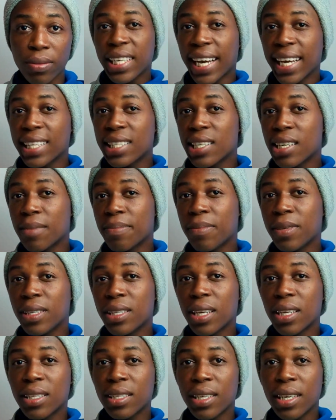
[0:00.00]
The Itel
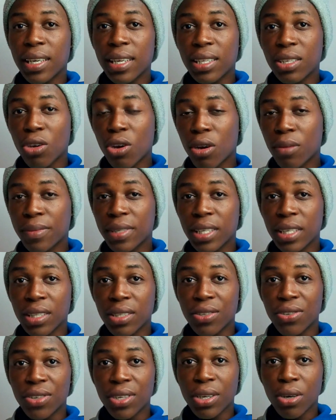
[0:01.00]
P38 comes
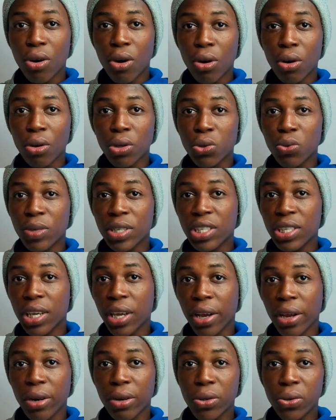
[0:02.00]
in 3 colors, which
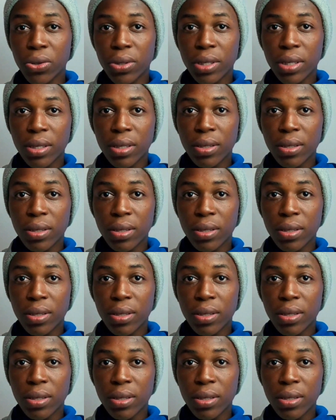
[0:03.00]
includes